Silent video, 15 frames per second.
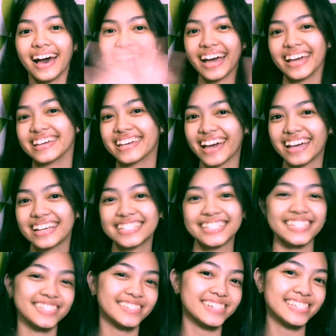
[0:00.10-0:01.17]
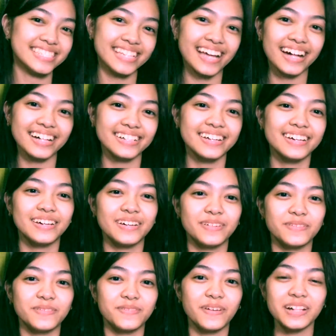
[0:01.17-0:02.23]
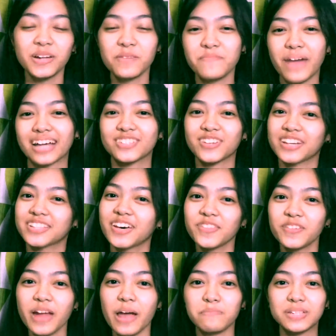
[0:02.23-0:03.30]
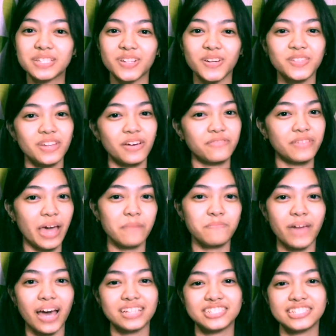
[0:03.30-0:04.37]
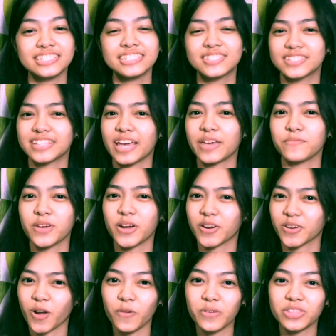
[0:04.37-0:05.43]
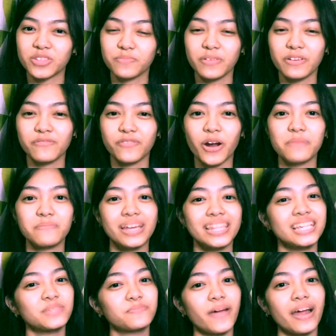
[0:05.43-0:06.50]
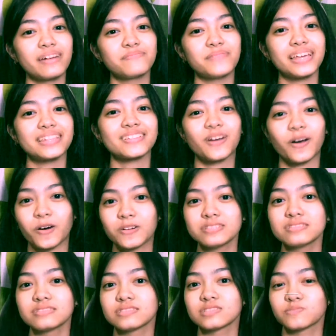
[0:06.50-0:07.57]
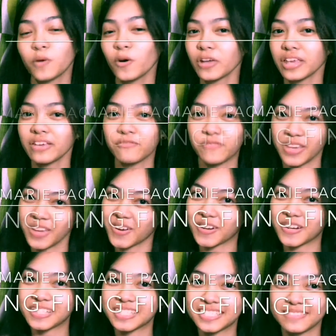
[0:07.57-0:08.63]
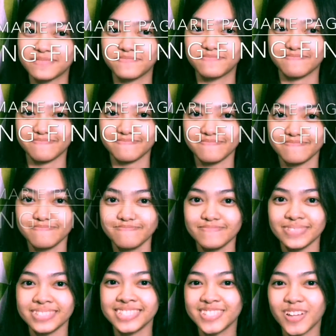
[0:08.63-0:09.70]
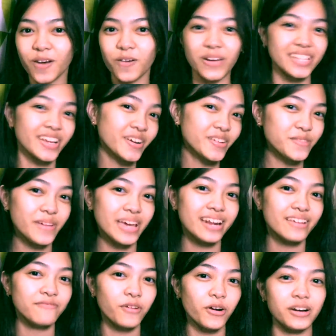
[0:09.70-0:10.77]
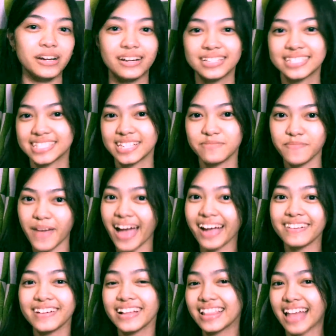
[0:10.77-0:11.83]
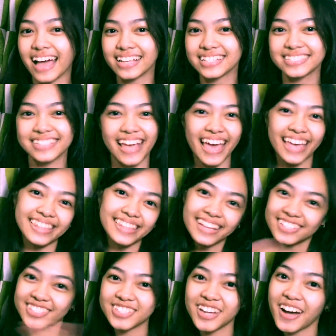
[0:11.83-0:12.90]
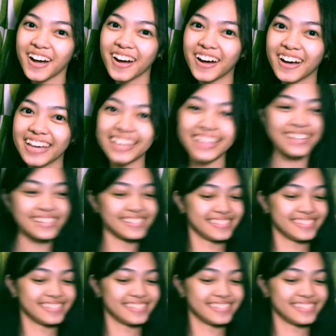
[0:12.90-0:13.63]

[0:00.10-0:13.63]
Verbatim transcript: Hi guys, it's Kristel. Welcome back to another episode of Chem Magics. Today we are going to perform an experiment called smoking fingers. So what are you waiting for? Sit back, relax, and enjoy!